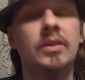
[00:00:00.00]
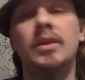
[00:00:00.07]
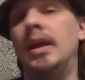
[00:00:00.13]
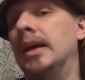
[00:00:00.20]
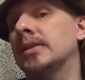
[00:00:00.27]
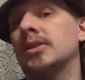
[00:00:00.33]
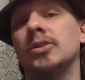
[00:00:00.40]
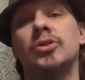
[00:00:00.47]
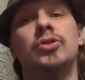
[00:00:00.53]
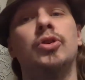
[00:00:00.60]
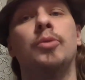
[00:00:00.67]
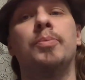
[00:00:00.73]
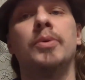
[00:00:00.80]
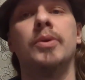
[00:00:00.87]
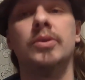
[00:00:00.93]
it's a
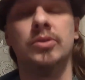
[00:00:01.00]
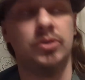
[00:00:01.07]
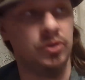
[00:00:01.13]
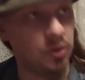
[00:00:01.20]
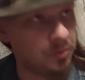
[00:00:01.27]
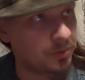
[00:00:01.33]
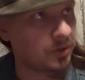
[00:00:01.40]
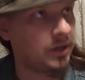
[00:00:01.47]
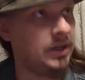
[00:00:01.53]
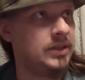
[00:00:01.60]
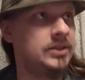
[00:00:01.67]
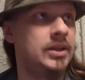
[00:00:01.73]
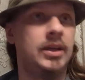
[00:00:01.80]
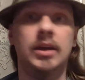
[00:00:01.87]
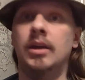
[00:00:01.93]
super, super
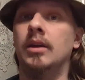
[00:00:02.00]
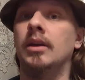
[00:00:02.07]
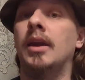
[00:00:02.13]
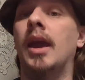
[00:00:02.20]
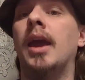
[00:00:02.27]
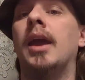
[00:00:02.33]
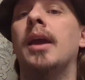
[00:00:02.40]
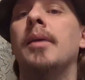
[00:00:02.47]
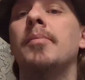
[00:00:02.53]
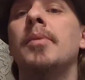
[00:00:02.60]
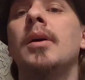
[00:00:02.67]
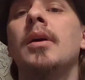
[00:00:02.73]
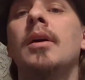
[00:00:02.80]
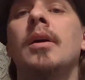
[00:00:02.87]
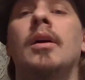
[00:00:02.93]
easy game.
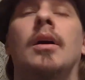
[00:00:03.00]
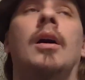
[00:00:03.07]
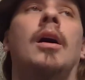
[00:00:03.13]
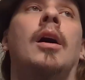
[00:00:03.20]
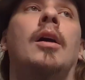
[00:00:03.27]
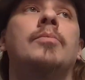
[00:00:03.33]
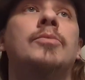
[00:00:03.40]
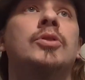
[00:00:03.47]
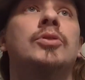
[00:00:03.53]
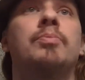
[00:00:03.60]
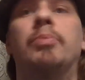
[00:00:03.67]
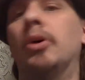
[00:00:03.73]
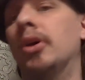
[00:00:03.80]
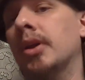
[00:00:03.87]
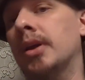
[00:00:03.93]
You
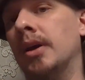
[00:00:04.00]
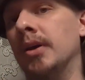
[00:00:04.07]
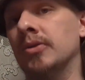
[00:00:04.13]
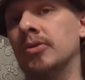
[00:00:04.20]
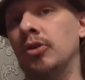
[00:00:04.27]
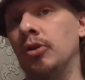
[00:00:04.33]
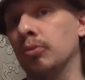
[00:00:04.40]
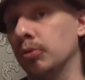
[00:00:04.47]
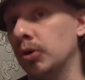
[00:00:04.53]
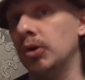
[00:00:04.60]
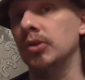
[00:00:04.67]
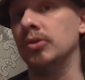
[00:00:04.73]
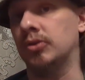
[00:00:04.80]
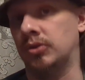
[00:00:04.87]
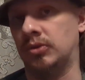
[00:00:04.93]
build a character, you
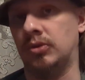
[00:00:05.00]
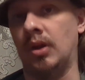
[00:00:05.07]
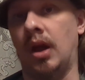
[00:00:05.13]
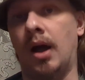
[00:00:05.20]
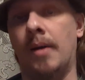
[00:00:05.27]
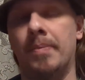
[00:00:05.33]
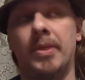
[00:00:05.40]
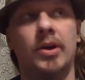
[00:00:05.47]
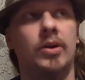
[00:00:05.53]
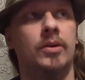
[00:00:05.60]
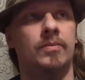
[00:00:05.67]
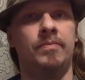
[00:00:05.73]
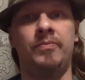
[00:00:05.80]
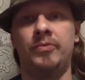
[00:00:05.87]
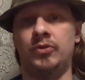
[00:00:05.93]
roll, there
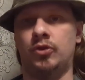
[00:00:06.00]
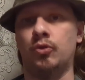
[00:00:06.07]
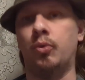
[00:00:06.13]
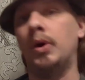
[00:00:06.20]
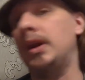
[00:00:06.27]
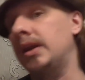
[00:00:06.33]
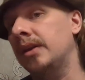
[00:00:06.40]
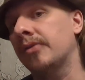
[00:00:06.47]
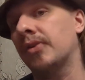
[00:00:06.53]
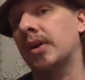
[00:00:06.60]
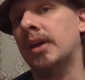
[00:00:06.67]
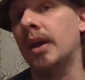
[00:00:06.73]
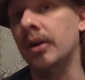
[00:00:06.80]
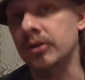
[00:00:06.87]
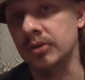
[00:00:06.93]
are 20
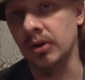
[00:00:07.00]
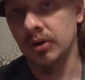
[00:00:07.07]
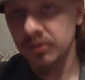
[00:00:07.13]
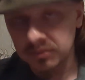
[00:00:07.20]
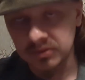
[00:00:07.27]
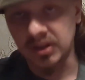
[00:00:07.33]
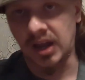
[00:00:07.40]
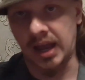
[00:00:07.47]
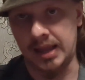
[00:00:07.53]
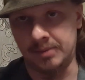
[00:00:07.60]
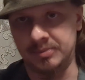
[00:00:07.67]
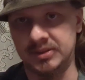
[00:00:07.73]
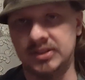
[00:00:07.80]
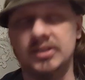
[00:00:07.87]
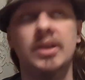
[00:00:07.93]
different character
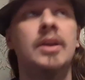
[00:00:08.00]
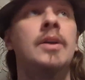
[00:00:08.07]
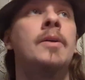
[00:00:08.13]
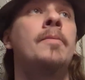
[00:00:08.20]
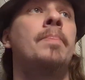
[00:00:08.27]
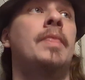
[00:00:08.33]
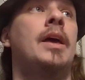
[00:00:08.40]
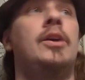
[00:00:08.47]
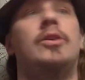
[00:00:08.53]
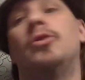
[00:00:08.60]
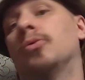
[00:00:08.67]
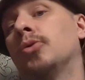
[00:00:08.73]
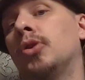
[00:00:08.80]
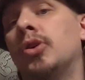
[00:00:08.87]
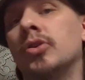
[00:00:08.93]
types, and you
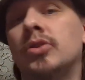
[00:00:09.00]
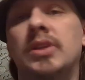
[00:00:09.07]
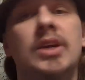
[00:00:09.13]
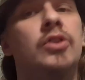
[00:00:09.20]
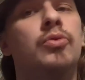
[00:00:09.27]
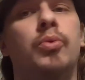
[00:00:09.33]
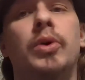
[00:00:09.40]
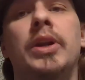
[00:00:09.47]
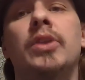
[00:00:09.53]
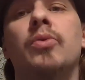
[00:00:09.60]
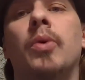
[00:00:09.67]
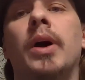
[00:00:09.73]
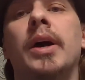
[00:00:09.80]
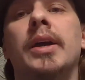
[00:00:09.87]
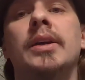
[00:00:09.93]
roll a d20
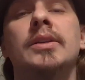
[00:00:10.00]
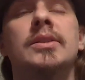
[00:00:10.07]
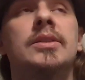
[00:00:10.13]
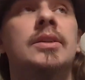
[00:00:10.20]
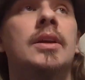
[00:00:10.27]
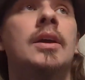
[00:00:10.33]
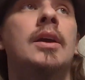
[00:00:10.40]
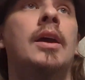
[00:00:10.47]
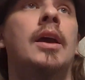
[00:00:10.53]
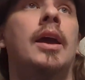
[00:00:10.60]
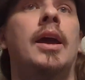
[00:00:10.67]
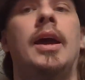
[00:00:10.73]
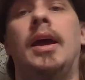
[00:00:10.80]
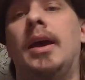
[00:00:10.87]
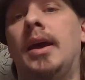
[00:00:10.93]
twice,
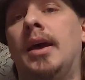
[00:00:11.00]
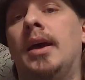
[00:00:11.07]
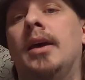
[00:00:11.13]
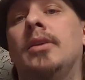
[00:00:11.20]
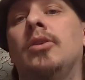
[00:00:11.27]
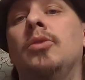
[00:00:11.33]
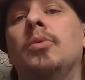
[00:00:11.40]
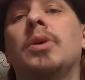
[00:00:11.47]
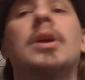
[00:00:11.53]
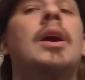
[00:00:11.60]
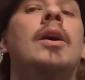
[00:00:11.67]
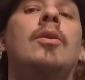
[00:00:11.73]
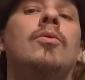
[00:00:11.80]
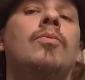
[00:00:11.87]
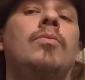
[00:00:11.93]
and you would
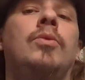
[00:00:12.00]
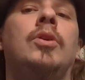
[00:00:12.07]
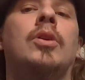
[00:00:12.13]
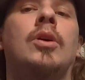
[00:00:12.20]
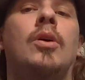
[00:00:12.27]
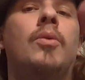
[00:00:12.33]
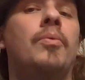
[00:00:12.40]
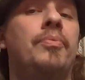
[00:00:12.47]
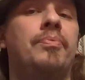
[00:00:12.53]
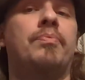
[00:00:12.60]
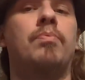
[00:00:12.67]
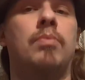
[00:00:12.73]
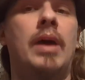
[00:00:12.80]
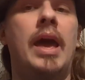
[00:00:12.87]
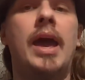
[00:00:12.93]
get,
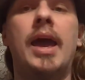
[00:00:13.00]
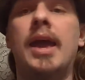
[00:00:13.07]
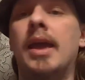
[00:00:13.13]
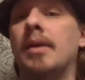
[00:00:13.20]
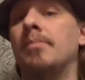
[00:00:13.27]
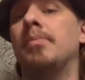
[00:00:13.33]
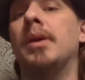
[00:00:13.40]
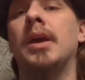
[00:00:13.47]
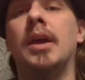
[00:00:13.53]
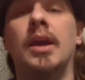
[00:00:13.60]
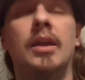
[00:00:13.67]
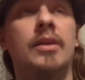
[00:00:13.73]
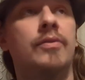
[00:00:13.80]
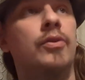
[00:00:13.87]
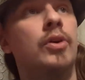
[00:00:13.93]
A and B.
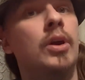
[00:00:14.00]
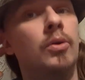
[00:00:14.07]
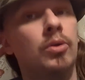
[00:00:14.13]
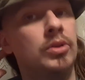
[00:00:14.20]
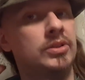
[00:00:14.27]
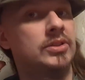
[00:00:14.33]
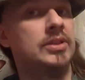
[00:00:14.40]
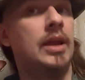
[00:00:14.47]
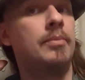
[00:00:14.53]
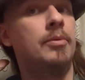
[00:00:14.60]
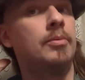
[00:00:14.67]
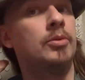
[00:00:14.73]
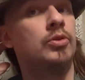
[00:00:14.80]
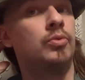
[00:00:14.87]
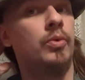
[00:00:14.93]
And if you roll the same
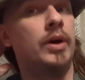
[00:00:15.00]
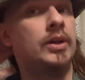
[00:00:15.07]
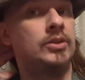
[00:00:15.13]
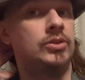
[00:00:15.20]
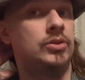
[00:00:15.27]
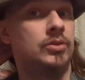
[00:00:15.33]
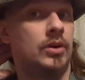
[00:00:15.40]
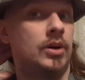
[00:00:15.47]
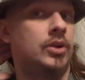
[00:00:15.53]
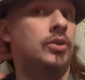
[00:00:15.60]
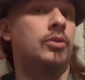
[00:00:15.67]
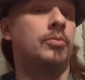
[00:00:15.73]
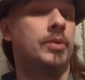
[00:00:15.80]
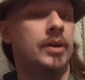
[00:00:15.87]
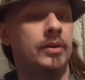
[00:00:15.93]
number twice, you're a
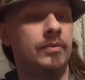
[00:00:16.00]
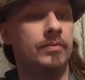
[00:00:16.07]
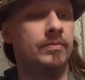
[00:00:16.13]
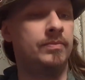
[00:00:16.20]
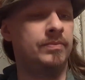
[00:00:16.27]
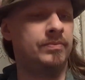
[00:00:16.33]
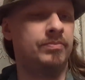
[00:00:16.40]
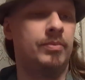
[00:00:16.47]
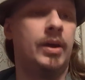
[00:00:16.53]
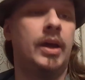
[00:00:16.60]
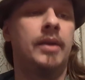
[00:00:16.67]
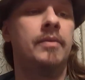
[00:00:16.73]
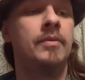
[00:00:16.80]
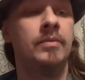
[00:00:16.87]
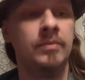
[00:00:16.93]
human.
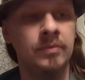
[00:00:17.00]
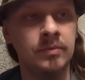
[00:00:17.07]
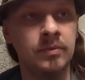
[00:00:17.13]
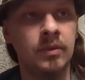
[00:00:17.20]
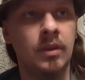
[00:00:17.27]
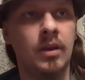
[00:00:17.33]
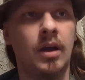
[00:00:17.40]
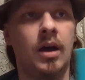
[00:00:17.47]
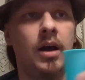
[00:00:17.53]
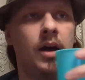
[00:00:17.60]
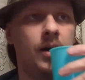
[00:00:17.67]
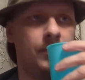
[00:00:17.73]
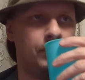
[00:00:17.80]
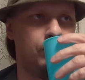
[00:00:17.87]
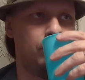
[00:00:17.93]
But,
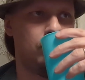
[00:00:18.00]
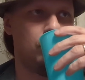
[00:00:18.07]
other